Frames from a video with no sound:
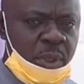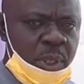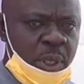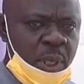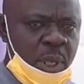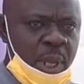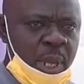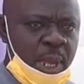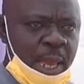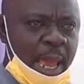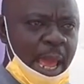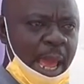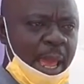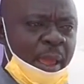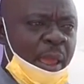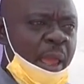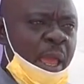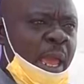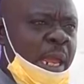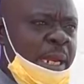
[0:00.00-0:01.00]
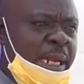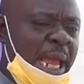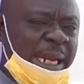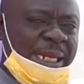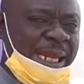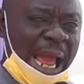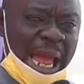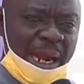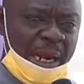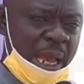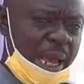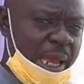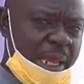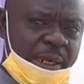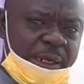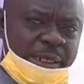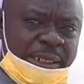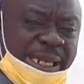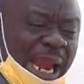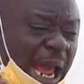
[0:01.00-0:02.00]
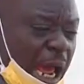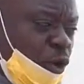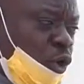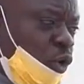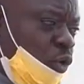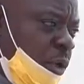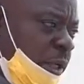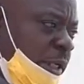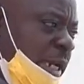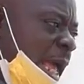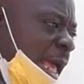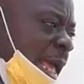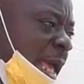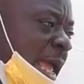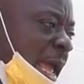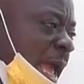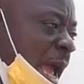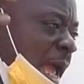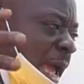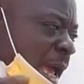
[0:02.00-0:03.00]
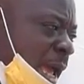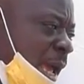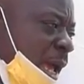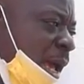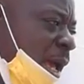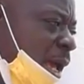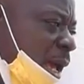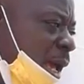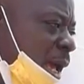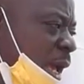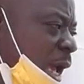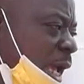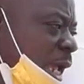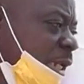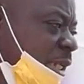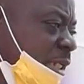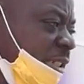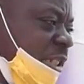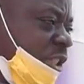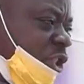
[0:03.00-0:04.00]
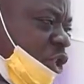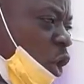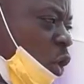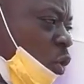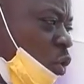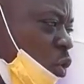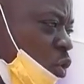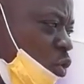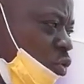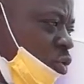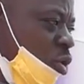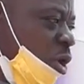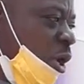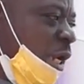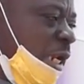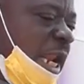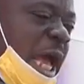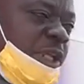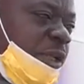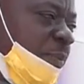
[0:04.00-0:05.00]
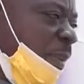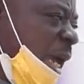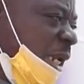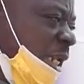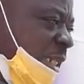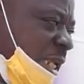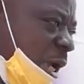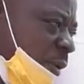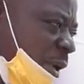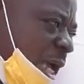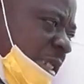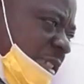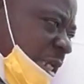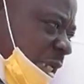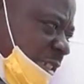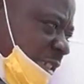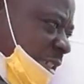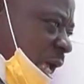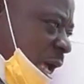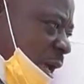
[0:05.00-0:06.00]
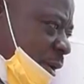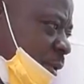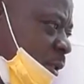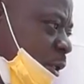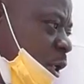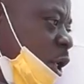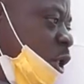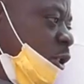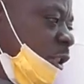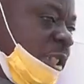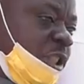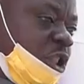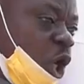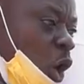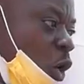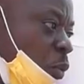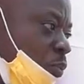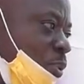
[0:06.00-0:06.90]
eh, not Dana, Dano, nay, end this strong goal. Now, about this, I saw, so